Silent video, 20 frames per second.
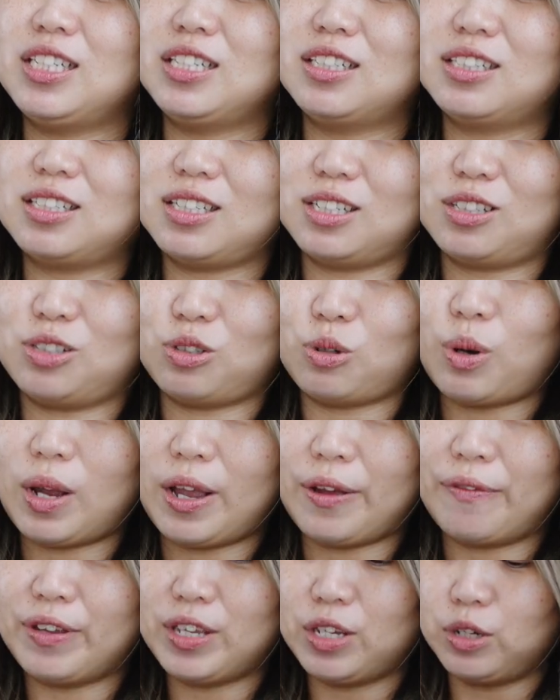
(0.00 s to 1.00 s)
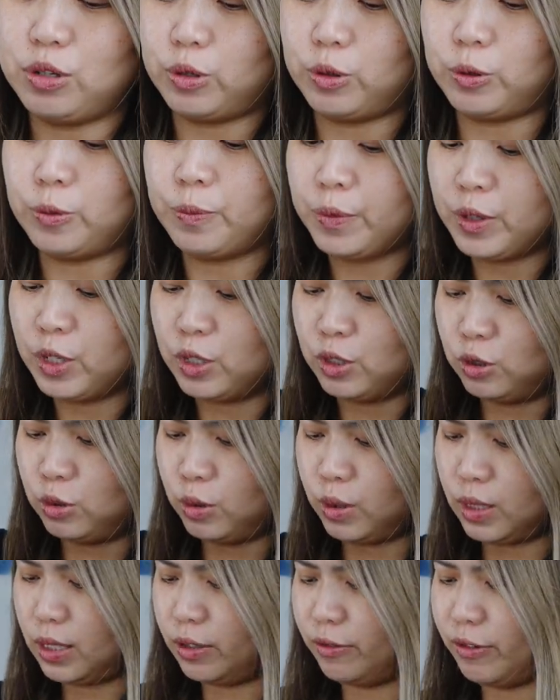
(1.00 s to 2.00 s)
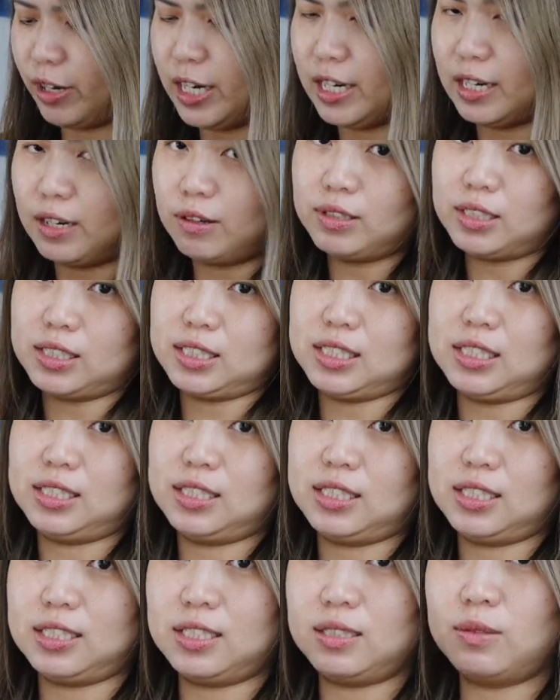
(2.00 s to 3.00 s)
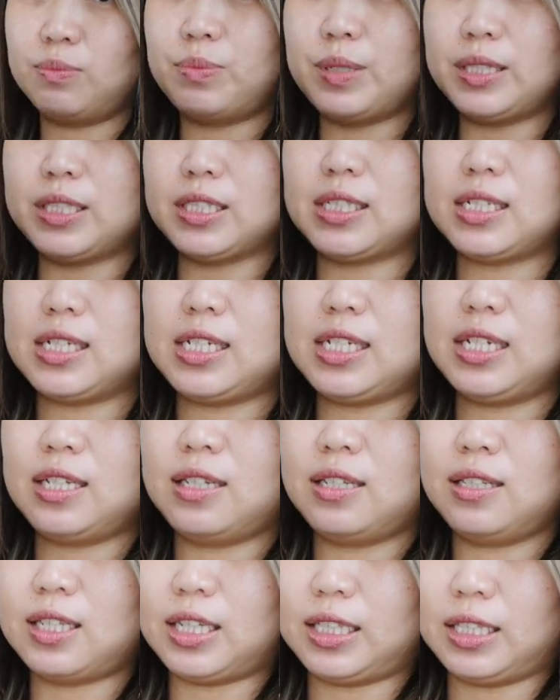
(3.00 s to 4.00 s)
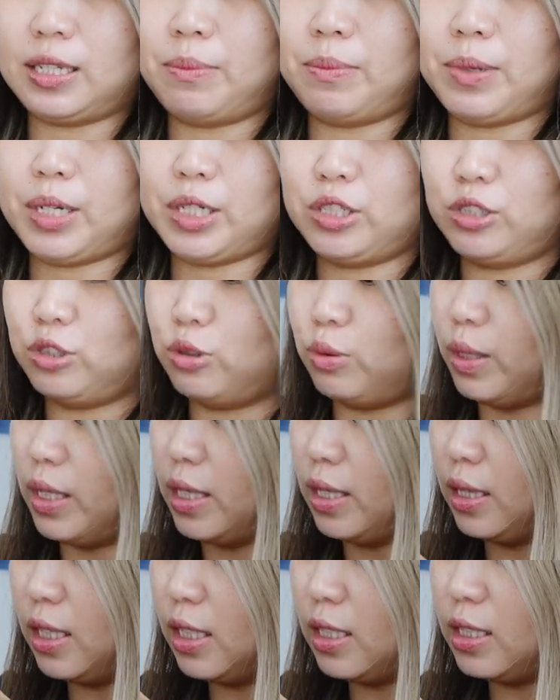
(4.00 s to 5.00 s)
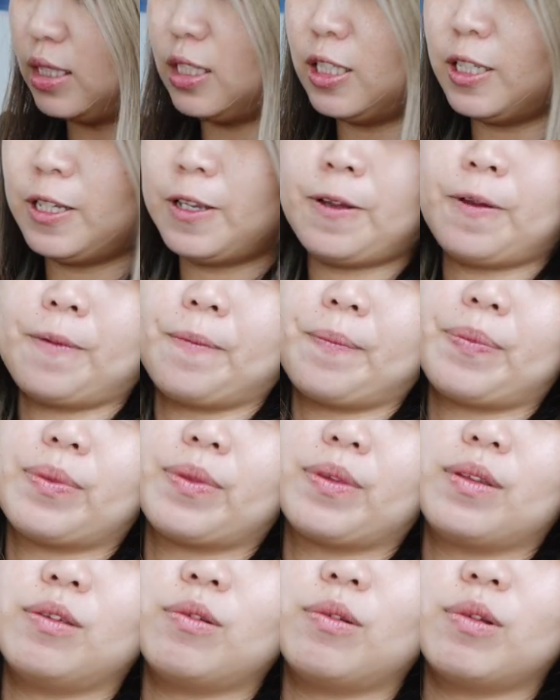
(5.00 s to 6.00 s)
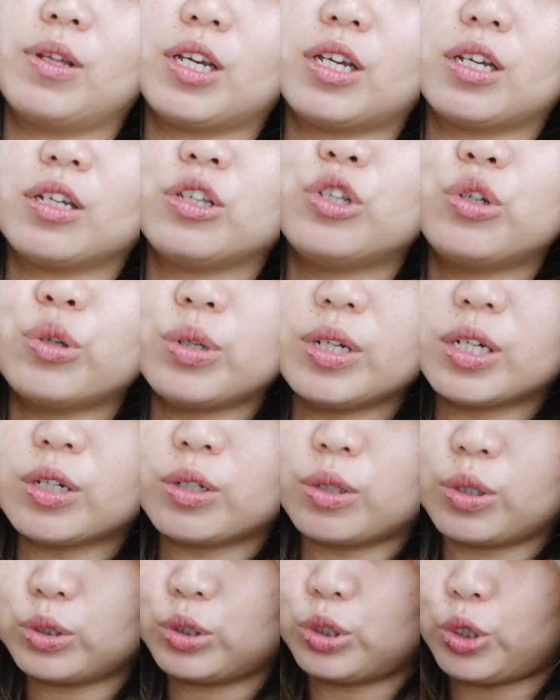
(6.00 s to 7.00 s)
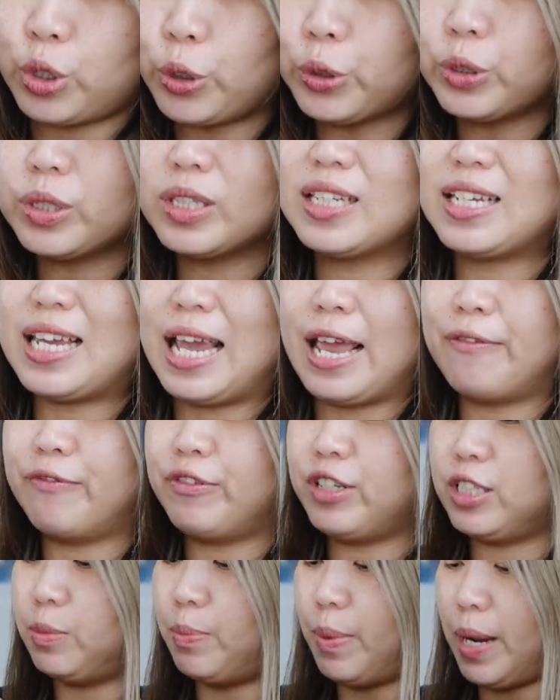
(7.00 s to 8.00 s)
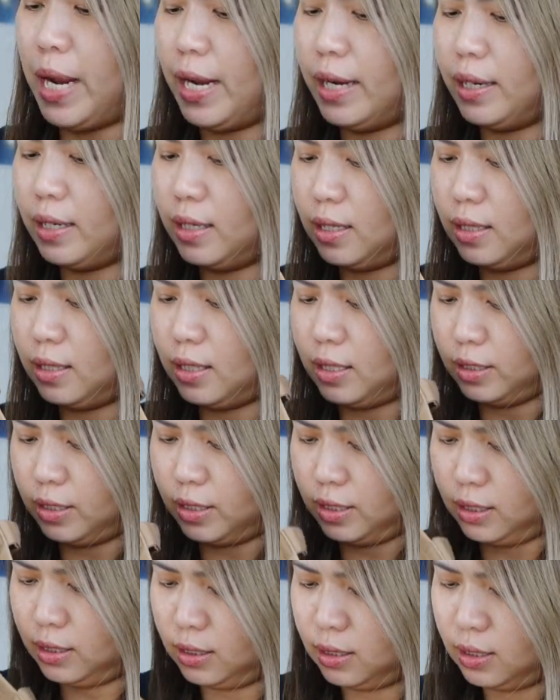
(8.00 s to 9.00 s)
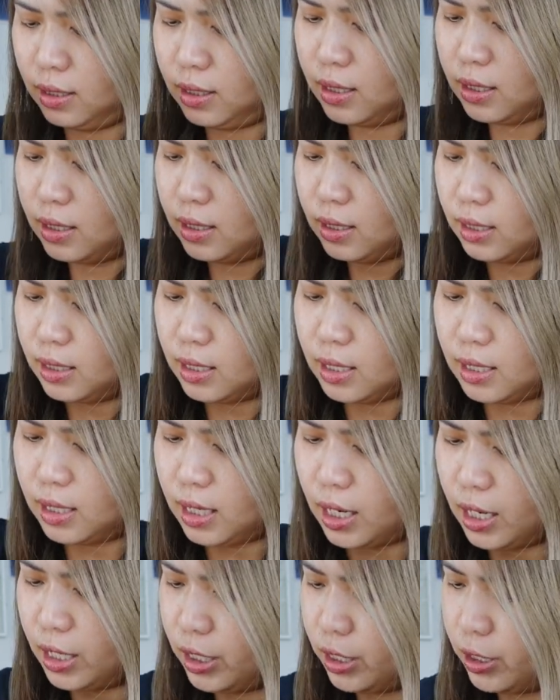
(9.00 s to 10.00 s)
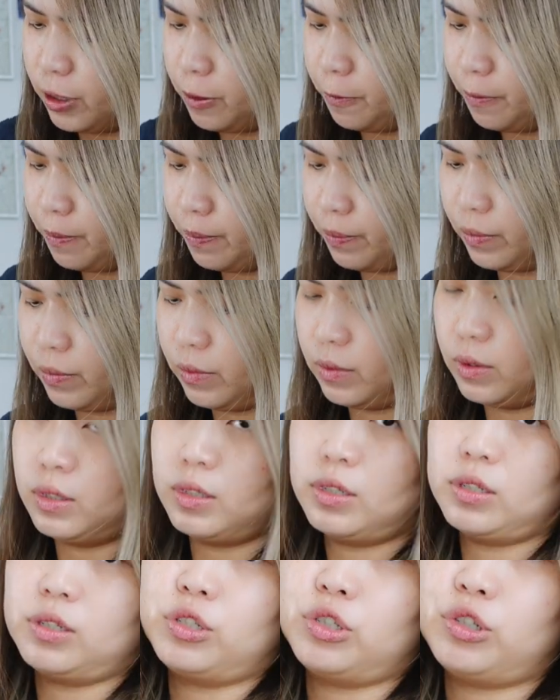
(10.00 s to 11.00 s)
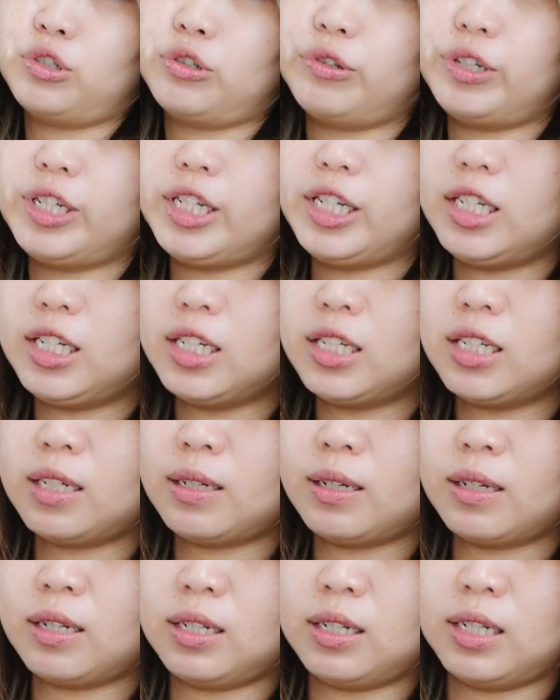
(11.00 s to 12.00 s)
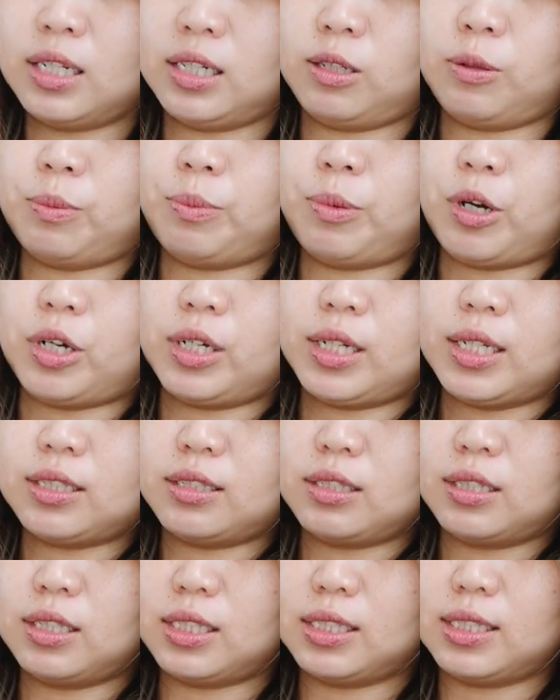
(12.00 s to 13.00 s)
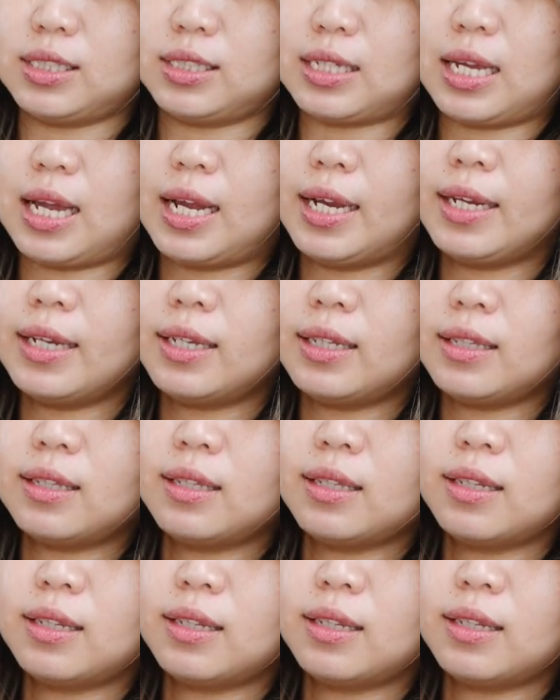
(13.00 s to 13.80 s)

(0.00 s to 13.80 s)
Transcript: it's it's so heavy, you know. So right now there's there's basically nothing much. So in this Uni Uniqlo tote canvas bag, there's another three little pockets on the side